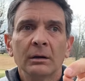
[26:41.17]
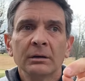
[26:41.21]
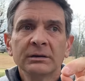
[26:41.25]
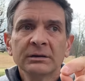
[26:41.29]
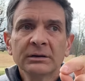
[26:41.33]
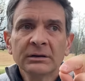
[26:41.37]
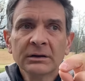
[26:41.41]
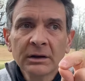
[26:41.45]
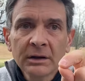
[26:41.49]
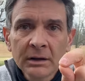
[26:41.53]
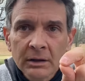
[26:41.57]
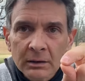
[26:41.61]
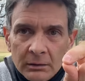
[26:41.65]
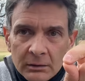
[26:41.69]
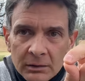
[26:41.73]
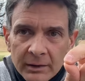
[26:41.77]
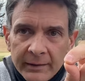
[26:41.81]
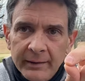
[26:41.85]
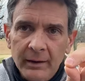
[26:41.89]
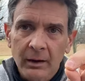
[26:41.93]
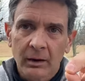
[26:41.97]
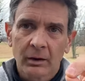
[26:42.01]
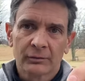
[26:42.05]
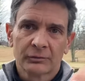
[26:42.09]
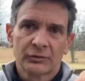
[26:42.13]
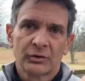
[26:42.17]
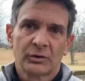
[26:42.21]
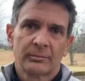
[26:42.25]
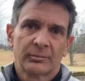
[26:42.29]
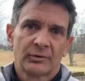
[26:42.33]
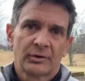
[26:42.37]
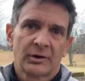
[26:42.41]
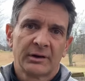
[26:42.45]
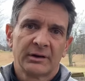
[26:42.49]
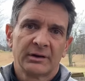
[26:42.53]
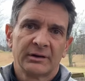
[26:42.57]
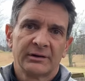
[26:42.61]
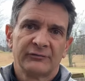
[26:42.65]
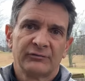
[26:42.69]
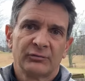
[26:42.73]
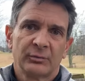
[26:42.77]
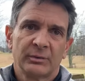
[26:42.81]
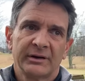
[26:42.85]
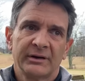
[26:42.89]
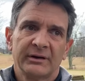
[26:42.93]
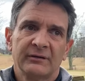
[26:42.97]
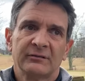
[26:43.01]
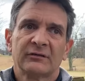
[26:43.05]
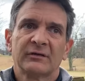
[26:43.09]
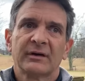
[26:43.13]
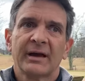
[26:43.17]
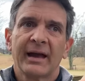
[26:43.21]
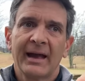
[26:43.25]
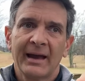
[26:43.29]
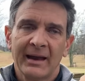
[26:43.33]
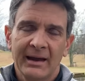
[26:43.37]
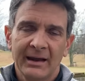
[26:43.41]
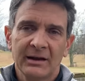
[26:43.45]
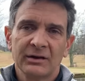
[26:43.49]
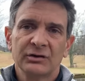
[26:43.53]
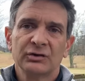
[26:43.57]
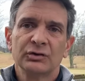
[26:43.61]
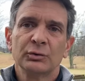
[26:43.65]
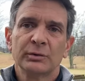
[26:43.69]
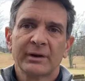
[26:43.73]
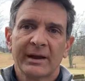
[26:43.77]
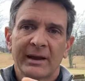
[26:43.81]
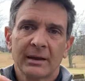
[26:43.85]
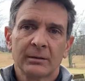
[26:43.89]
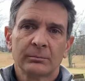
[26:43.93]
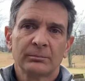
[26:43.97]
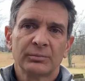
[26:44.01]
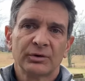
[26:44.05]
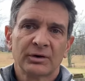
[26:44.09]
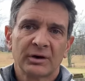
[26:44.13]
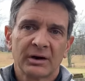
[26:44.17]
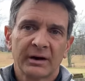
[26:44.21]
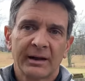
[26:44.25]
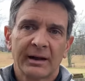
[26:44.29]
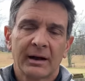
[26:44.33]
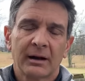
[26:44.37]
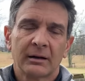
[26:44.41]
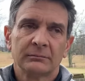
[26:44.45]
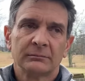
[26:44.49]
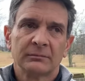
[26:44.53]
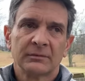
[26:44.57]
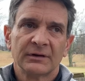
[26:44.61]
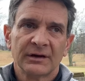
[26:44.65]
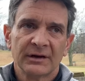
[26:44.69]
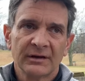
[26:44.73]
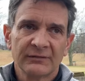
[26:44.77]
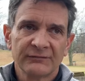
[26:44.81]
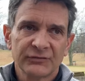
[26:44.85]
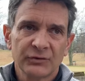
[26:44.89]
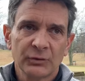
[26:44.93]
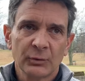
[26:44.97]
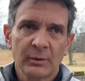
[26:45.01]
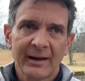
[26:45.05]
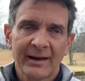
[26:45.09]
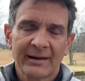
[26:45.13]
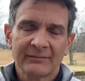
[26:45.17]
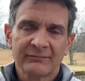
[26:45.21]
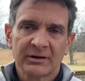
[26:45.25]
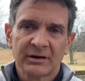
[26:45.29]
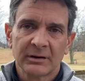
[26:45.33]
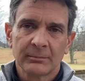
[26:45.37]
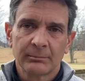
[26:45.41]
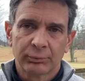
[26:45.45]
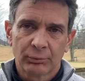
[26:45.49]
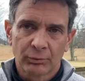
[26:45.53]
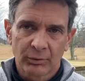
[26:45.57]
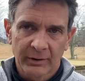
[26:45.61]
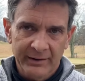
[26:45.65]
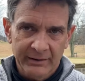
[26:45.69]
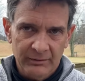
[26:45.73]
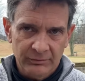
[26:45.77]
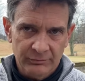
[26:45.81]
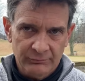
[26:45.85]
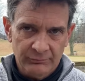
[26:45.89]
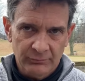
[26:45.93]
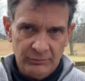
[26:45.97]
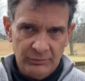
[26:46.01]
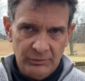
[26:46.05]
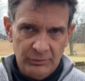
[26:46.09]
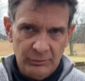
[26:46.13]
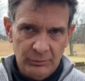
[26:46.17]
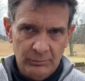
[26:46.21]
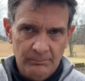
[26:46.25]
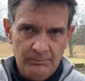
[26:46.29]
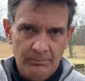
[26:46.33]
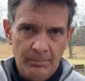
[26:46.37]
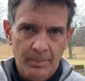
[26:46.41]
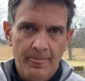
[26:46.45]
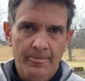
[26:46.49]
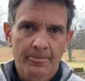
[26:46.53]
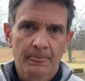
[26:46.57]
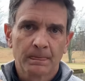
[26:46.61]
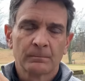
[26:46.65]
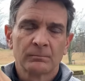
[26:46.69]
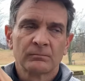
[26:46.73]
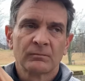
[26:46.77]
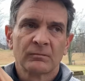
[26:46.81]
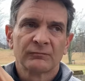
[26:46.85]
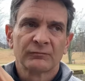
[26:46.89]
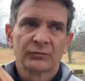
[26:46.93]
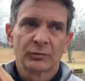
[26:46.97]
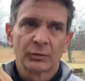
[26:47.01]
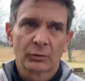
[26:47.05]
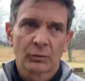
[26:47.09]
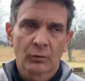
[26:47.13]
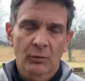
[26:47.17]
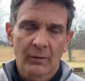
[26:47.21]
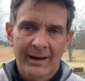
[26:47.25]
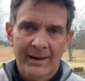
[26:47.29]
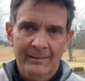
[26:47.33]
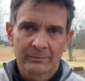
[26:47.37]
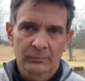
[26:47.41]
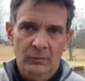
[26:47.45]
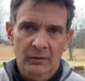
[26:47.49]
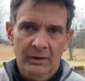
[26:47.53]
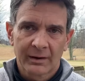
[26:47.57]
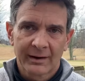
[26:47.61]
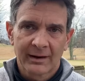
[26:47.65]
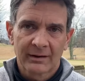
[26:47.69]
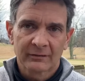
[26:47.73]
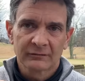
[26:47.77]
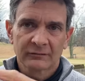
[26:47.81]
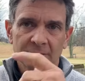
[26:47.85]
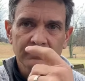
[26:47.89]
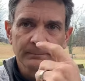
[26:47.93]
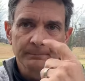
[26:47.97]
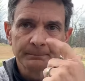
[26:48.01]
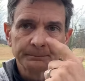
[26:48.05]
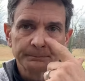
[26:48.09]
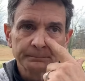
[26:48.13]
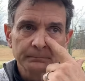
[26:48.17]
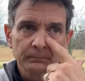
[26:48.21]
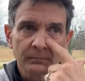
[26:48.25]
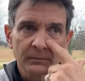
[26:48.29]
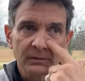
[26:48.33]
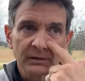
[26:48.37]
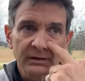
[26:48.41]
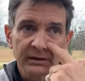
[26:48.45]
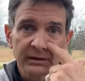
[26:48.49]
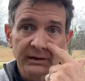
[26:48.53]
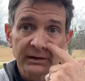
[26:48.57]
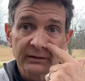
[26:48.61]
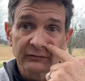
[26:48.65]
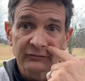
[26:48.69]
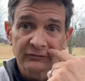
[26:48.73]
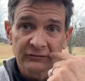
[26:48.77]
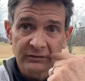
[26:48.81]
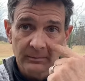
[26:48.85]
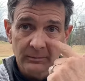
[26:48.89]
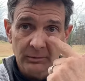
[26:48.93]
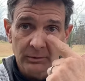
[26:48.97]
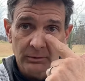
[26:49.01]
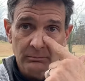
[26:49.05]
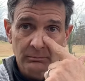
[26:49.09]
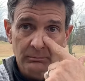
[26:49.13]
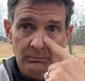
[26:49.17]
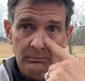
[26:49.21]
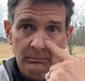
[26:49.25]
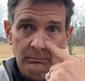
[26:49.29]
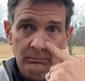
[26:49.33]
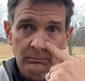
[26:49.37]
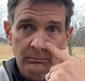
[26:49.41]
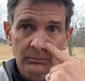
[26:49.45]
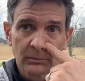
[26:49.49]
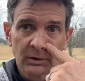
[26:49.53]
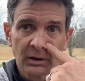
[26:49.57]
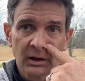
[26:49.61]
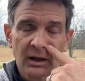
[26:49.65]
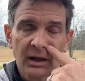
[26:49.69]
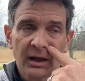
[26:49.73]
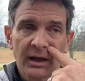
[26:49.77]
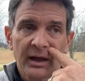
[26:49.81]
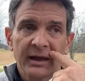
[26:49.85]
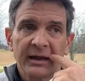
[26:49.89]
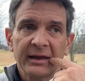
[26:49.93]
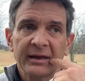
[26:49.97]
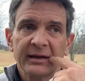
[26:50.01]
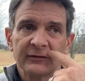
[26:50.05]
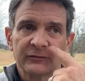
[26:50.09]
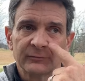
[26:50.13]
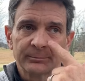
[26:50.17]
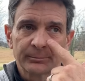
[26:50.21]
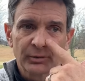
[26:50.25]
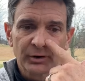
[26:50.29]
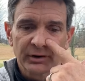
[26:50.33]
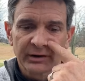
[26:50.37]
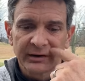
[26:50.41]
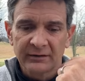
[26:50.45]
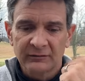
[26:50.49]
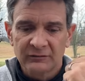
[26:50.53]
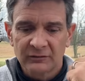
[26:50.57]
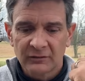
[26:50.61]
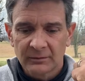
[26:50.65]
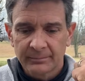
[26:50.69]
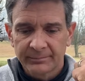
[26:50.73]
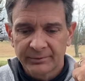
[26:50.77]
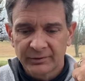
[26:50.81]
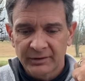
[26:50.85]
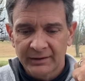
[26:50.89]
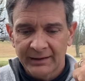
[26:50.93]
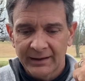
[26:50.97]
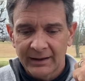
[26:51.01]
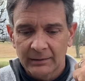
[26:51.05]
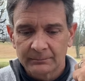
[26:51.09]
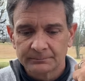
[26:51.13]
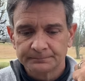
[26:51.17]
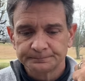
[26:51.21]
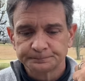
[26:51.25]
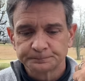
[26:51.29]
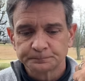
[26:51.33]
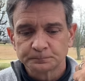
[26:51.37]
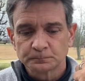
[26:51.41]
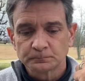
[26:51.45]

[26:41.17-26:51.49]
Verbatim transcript: nearly all your broadleaf weeds, and you can put it out if you have any breakthrough for crabgrass in the summer. It's pretty easy to put out.